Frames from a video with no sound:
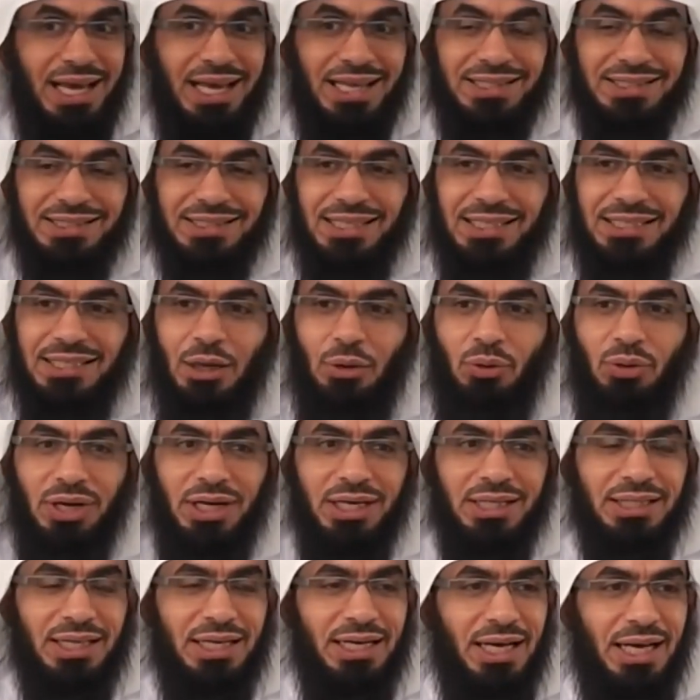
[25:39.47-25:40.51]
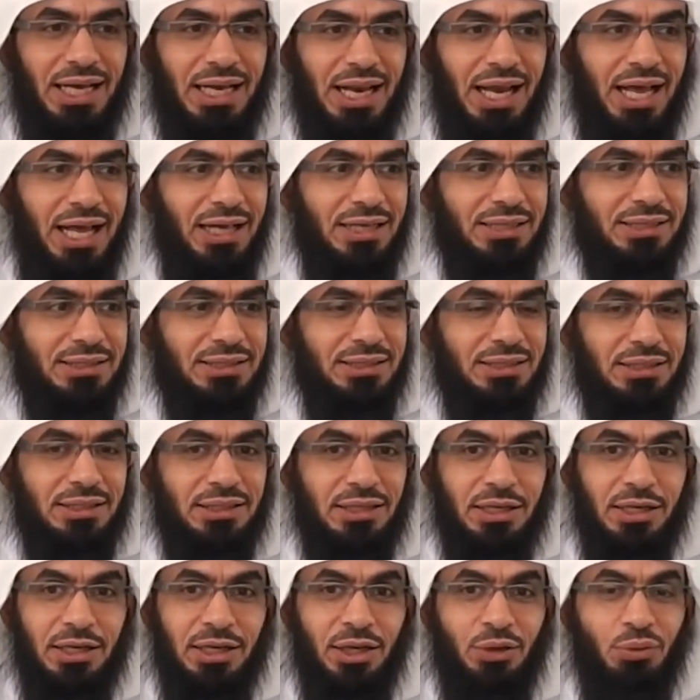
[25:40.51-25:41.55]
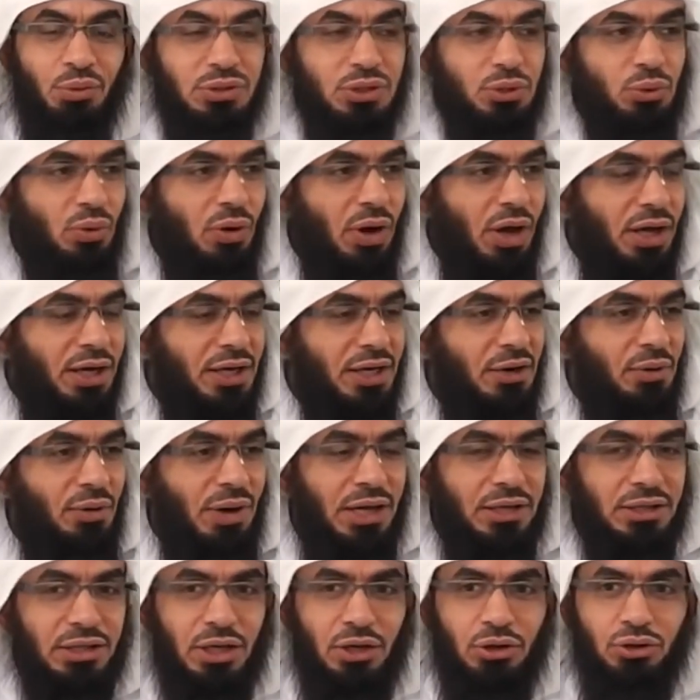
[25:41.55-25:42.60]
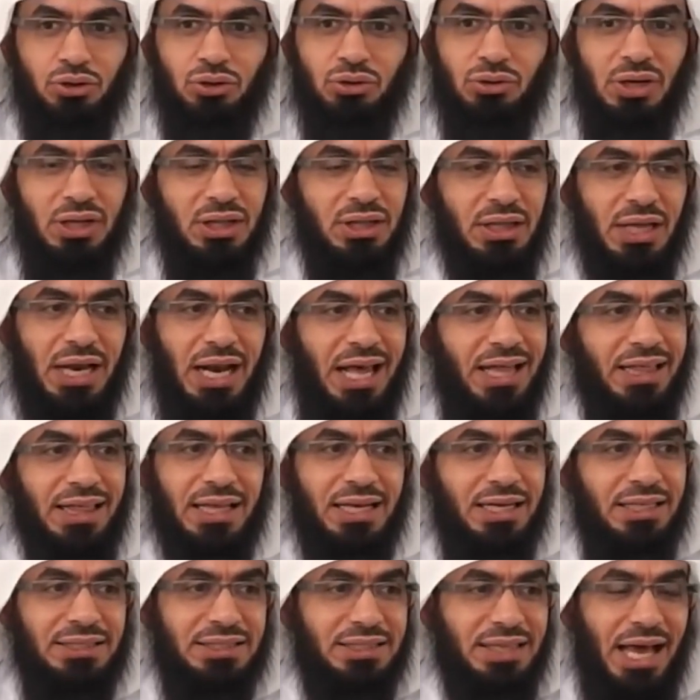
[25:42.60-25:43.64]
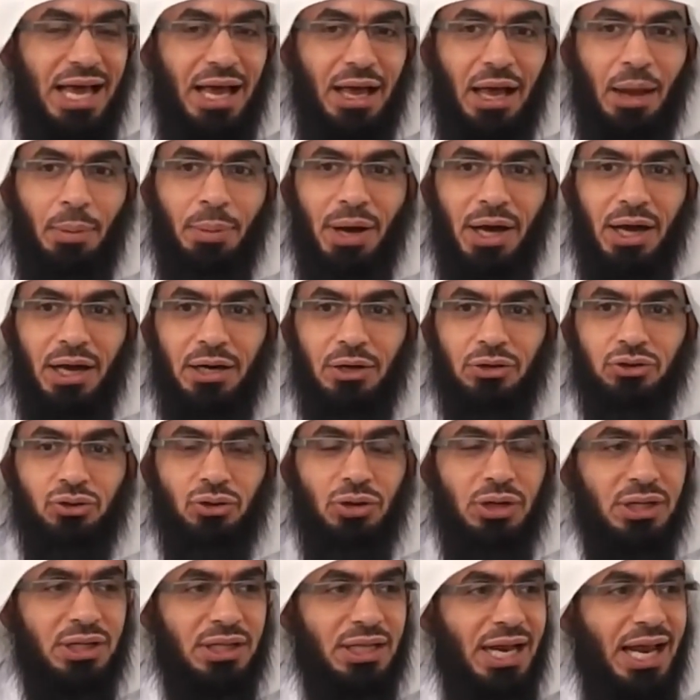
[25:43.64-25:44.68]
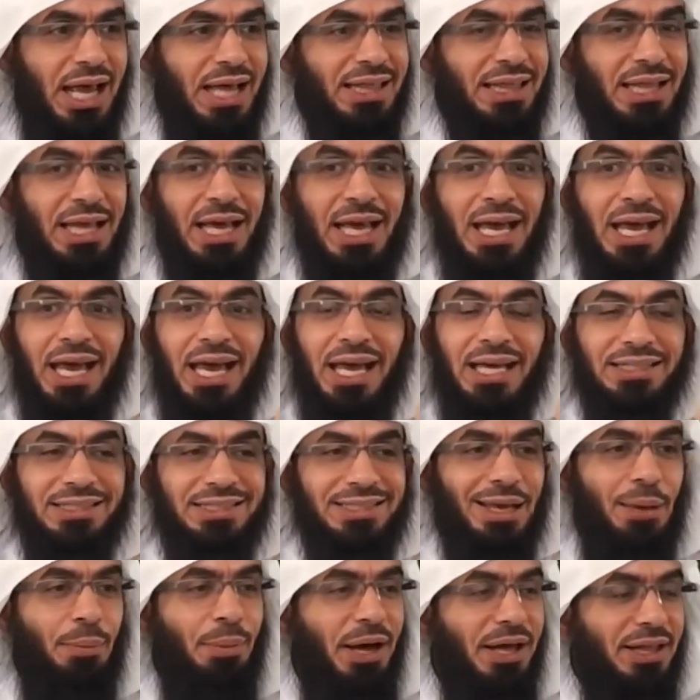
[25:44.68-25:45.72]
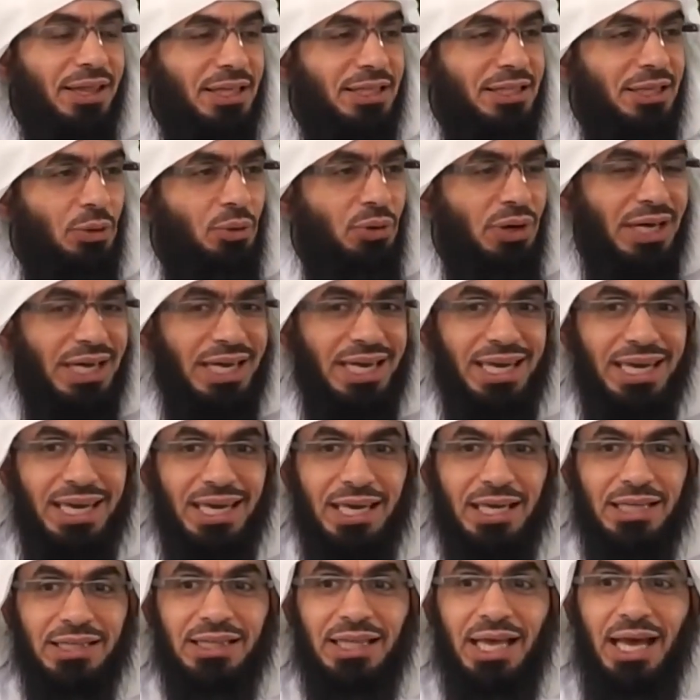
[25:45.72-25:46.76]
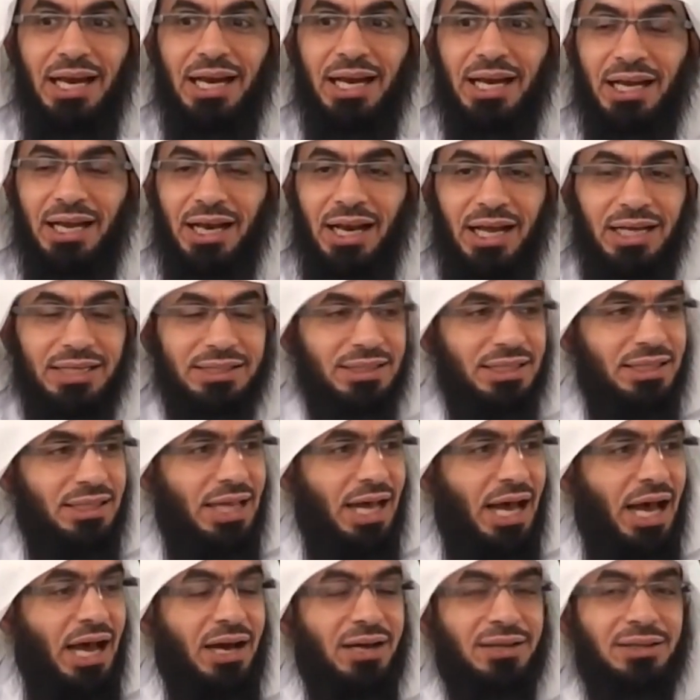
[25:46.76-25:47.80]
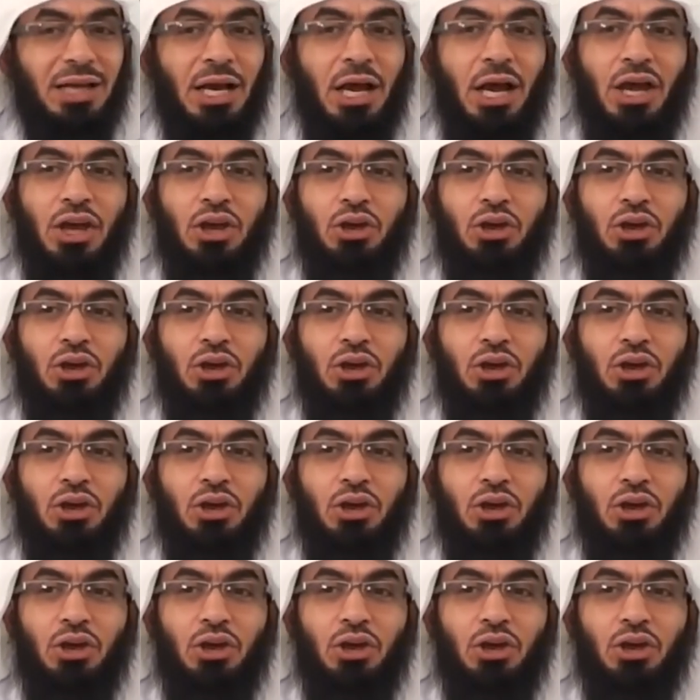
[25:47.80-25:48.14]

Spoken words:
It's the Tawheed and Ikhlaas. He was walking around the usul al-thalatha, and it's not about al-usul al-thalatha. It's about the Tawheed and Ikhlaas in the heart.